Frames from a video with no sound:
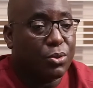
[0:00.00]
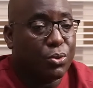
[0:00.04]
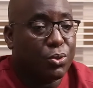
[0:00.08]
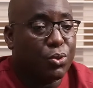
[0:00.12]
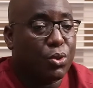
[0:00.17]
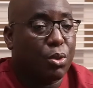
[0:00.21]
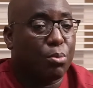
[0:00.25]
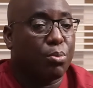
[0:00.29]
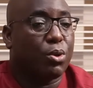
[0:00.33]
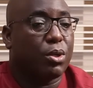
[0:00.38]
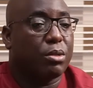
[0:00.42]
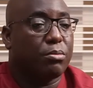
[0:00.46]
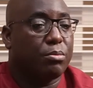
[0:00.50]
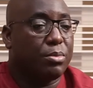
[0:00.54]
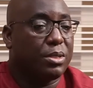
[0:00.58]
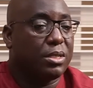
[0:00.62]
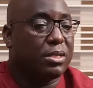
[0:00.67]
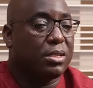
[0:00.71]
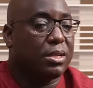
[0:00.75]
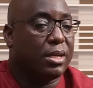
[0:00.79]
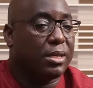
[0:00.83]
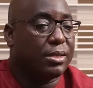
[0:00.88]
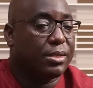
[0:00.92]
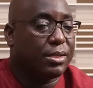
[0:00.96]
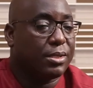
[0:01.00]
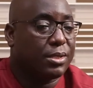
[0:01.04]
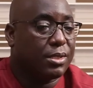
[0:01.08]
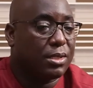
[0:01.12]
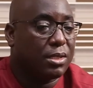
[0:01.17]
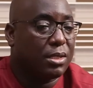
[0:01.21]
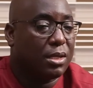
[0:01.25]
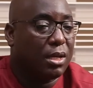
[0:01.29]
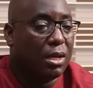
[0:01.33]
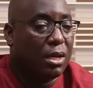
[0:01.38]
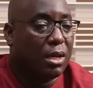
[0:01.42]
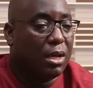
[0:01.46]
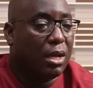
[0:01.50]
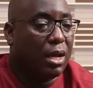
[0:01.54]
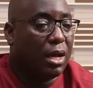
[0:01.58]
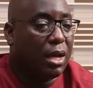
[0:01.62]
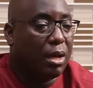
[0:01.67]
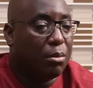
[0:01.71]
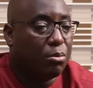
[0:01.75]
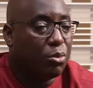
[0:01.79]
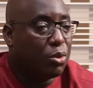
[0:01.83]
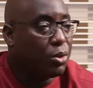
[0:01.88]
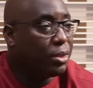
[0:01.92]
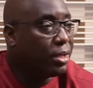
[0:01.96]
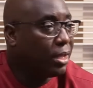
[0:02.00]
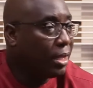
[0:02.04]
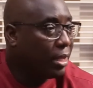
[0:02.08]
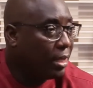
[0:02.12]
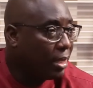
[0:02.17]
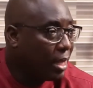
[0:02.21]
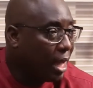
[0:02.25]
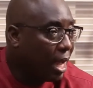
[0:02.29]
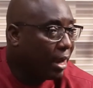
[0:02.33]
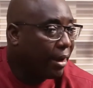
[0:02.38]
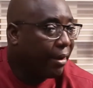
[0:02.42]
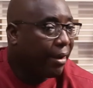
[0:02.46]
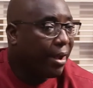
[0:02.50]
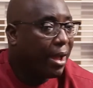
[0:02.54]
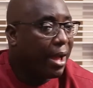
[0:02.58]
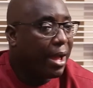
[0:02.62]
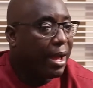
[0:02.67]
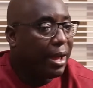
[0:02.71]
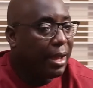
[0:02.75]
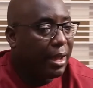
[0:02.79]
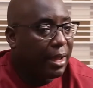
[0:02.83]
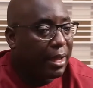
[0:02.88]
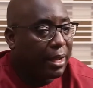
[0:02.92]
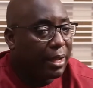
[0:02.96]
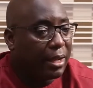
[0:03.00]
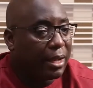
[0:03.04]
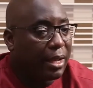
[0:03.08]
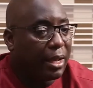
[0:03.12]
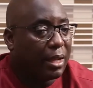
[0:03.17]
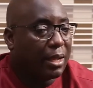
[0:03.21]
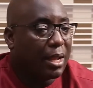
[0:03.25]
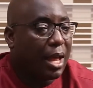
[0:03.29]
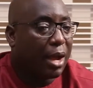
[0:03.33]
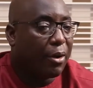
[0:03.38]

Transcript: to support businesses, both in Accra and